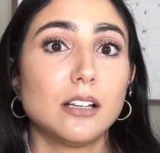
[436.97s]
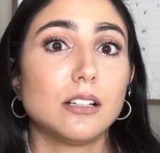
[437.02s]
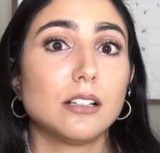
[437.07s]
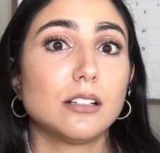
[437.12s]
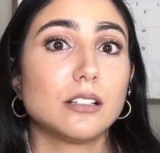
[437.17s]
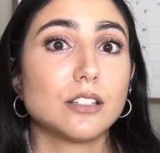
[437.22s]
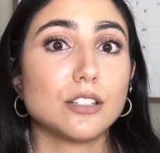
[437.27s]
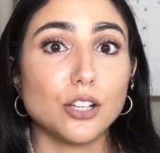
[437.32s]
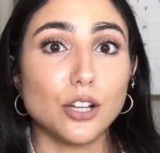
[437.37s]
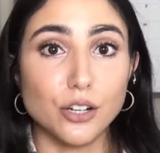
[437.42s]

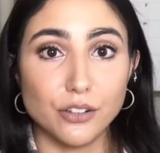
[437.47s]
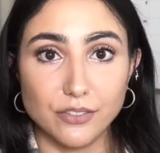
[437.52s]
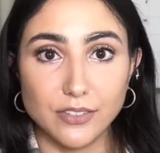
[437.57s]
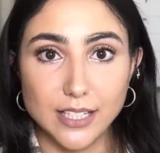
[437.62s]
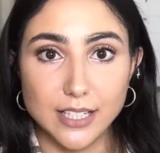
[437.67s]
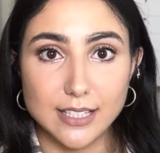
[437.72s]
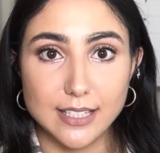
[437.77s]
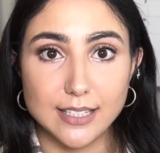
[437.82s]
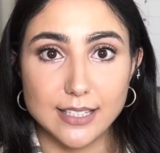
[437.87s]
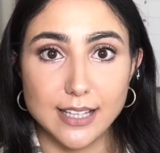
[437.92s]

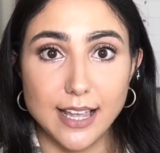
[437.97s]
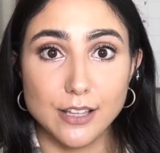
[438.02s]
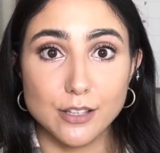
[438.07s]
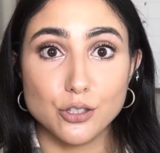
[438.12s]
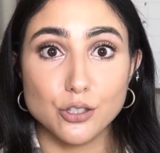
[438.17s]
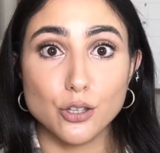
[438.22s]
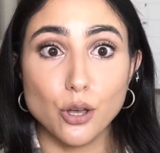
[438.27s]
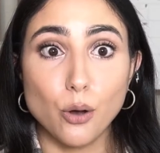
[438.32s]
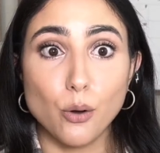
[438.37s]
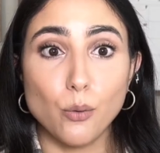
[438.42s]
service? And
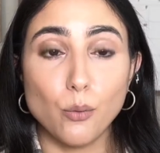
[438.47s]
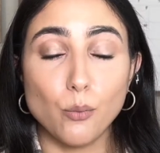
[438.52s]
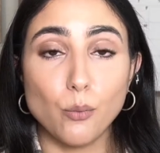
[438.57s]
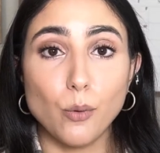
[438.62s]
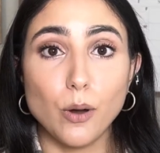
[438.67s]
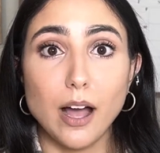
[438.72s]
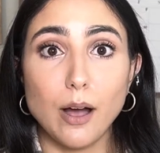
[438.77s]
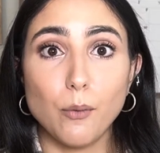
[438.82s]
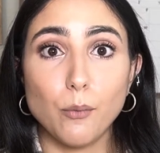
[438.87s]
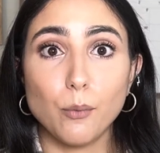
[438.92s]
so
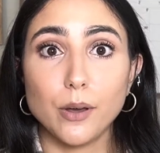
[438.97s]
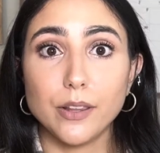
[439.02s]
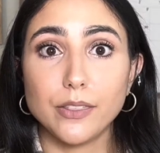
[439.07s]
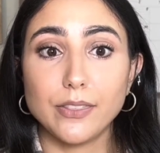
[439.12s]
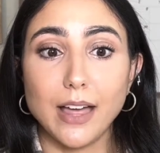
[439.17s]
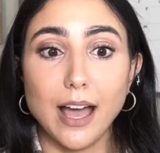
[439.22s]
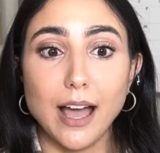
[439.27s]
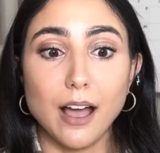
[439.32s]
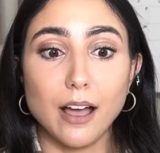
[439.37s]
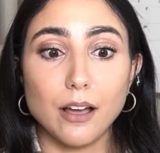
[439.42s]
what
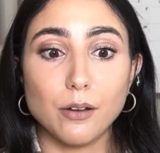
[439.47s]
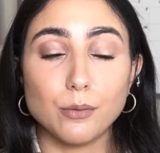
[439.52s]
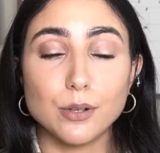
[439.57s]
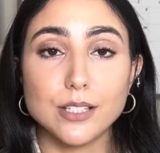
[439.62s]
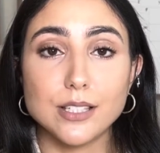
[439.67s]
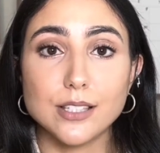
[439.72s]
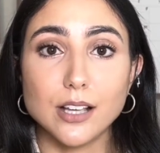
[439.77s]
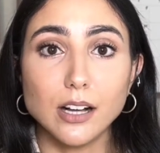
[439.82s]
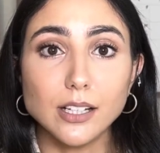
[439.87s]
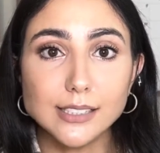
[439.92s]
that
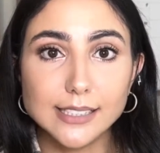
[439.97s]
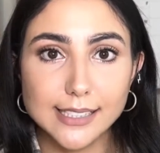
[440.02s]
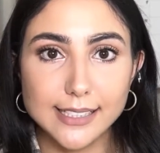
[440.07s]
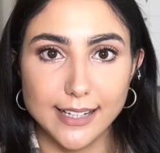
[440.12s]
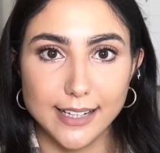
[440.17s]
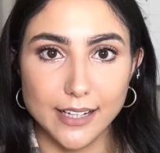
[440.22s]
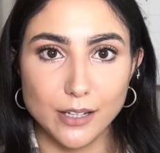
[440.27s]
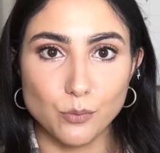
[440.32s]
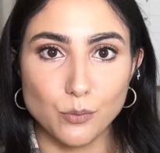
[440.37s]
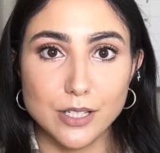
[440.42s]
resulted
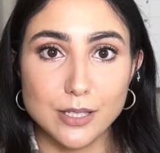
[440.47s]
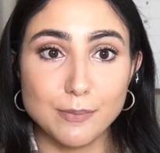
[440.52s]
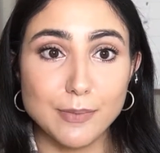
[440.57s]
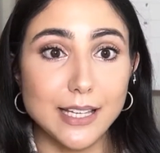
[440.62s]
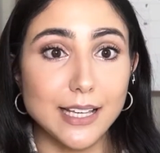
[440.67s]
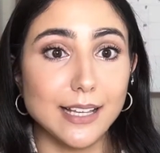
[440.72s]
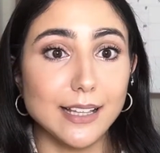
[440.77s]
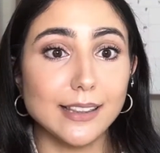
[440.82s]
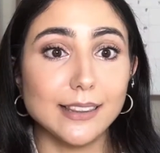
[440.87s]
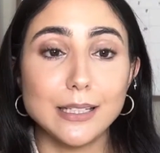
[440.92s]
in was
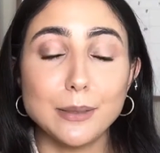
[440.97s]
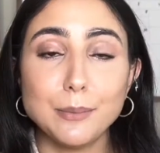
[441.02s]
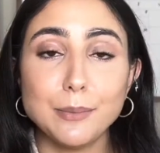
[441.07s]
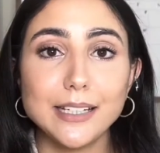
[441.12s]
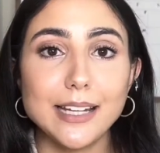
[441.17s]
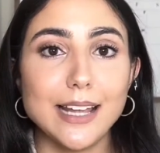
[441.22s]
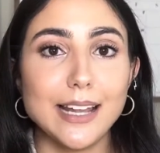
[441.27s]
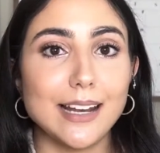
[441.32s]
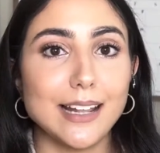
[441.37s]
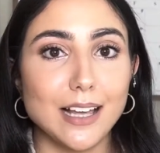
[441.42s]
me
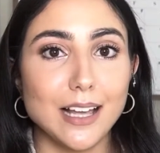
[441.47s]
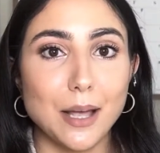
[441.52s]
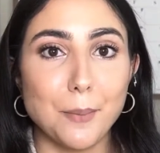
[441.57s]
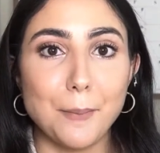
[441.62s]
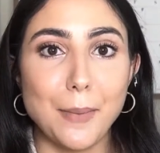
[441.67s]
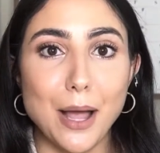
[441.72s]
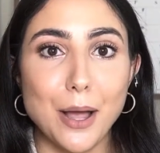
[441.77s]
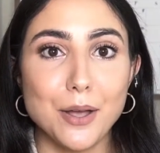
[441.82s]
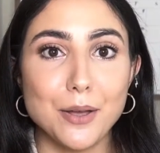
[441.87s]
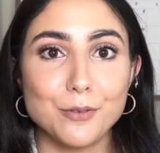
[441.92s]
eliminating
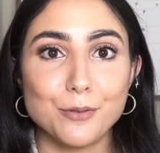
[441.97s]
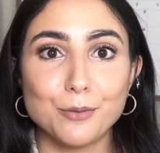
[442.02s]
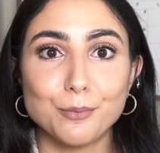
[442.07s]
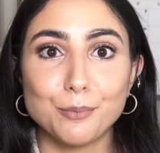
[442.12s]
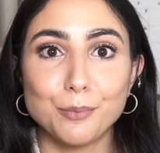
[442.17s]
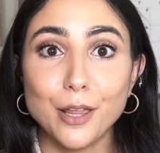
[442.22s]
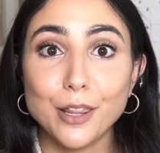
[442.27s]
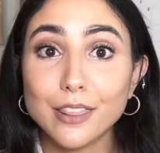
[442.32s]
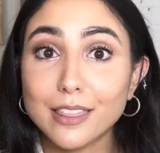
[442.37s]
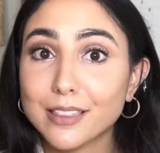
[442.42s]
my
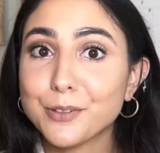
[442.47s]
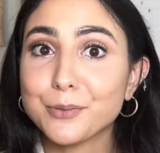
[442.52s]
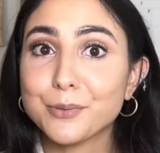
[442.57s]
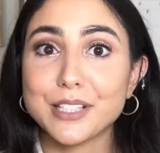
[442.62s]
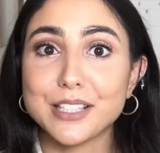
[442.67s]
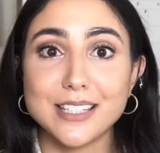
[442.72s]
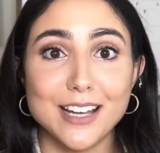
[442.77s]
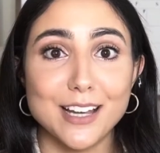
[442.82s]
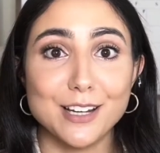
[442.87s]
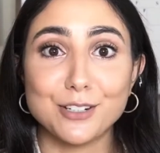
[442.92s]
monthly
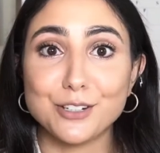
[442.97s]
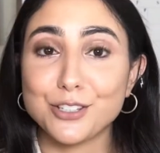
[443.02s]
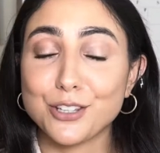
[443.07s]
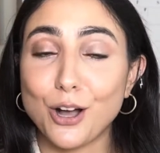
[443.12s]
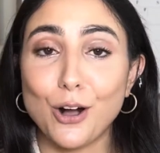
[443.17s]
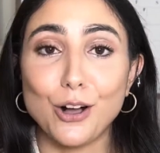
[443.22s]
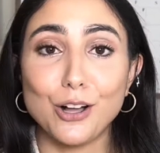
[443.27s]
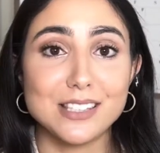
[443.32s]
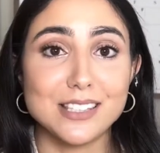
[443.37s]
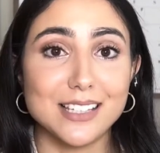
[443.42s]
retainers
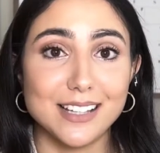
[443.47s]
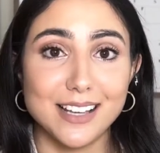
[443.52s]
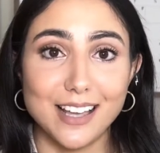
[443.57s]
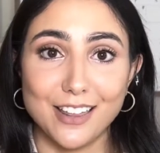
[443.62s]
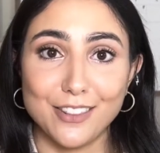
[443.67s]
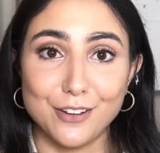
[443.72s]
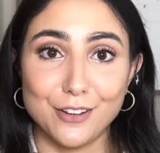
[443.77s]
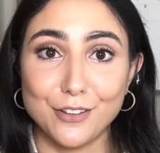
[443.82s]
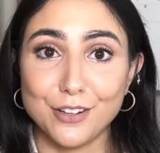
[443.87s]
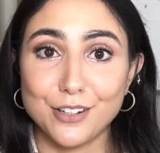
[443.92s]

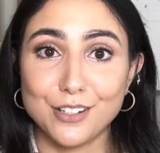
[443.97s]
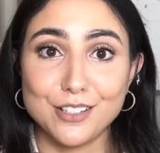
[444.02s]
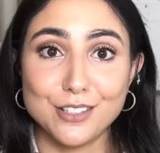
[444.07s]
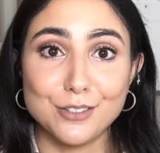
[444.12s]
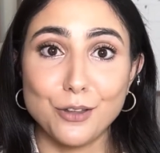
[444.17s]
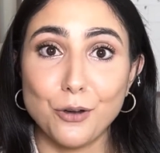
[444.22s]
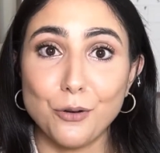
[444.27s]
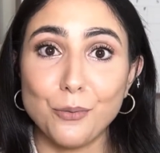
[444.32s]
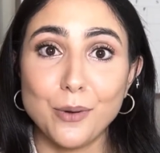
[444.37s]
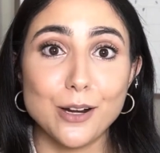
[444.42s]
altogether. There is
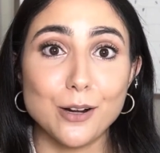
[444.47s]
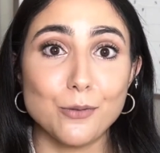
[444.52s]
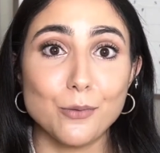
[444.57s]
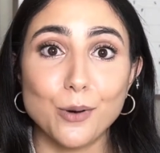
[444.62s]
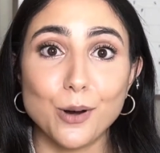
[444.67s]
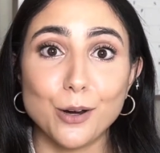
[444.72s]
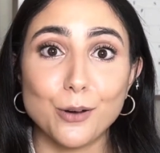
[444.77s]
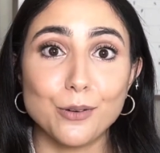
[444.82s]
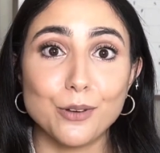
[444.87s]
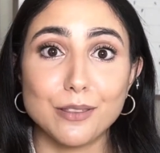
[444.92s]
no way to
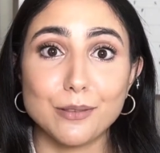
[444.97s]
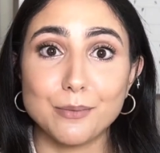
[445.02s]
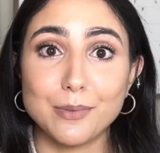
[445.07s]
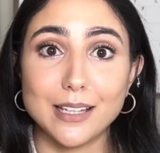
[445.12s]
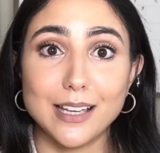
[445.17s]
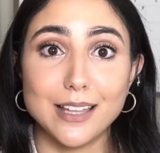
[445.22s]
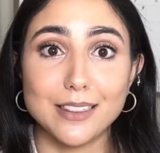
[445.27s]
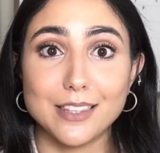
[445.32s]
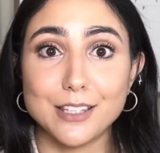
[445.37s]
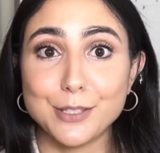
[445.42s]
work with
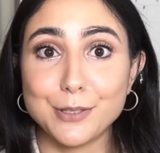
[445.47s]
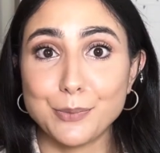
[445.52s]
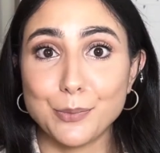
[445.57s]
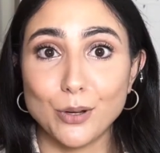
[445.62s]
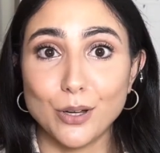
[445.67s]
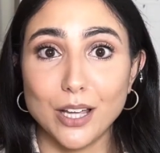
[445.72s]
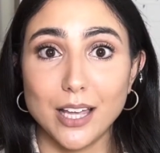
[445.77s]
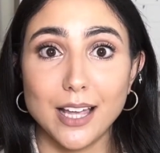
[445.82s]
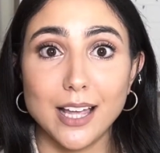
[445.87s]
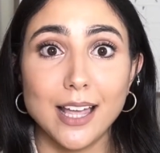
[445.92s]
me at this
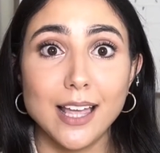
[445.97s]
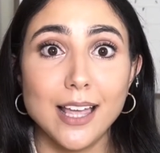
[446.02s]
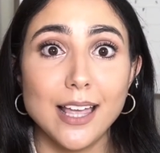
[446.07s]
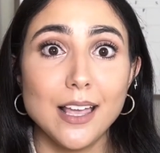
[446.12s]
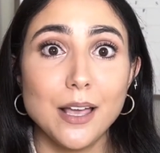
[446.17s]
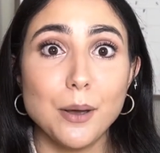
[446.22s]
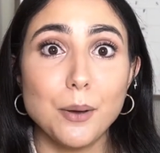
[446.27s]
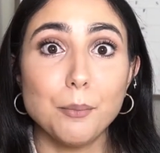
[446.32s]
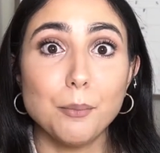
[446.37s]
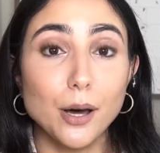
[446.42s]
point
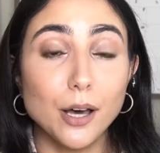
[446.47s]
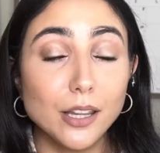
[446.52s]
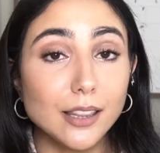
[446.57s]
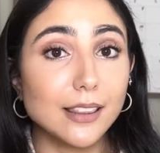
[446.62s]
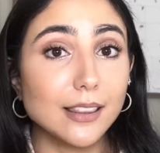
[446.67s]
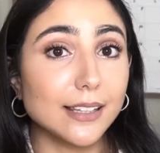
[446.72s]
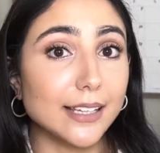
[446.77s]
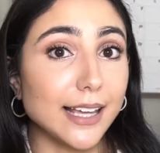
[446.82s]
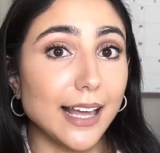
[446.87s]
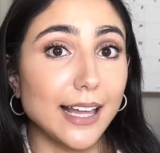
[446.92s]

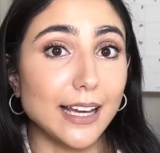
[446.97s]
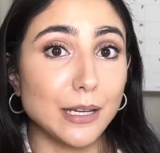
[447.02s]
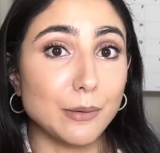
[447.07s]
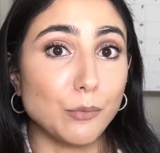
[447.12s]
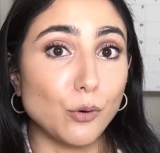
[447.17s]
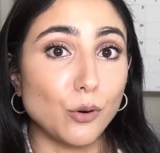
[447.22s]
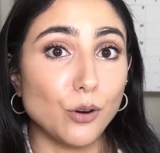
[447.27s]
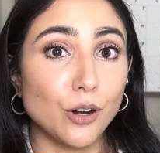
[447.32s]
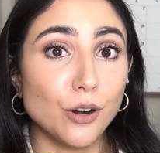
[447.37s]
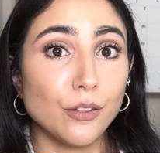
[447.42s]
monthly
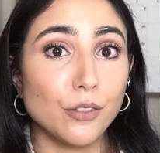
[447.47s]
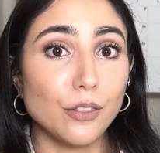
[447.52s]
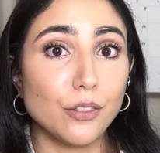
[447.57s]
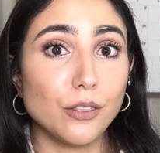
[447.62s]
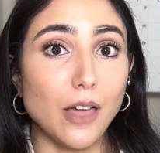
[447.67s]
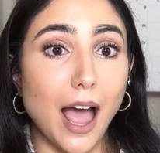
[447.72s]
anymore.